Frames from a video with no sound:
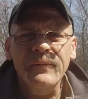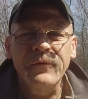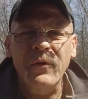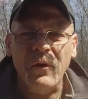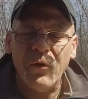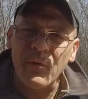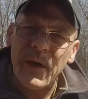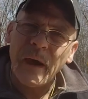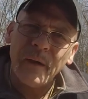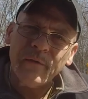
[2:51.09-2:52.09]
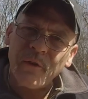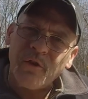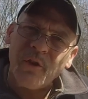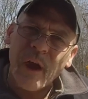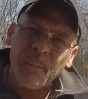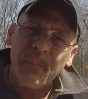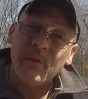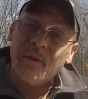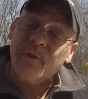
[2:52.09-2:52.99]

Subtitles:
to create the shape, to